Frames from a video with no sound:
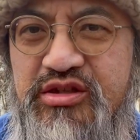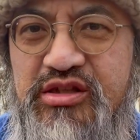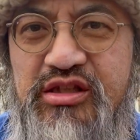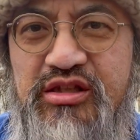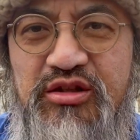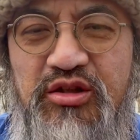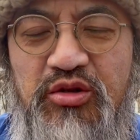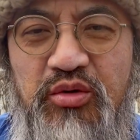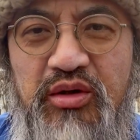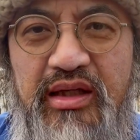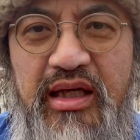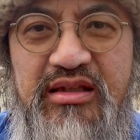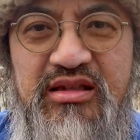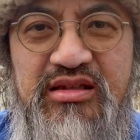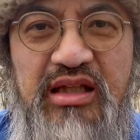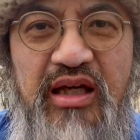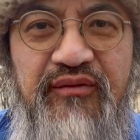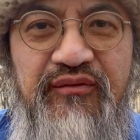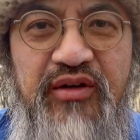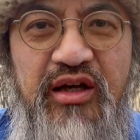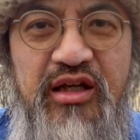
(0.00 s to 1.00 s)
she's doing at
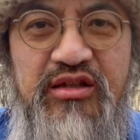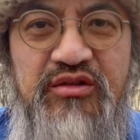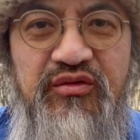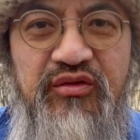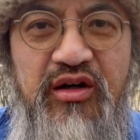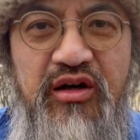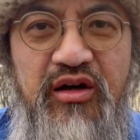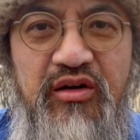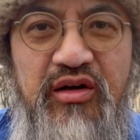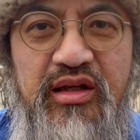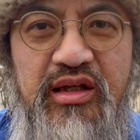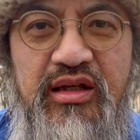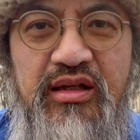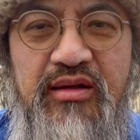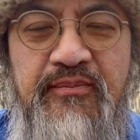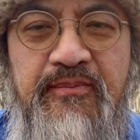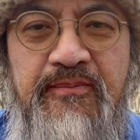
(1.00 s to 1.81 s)
Saint Veg very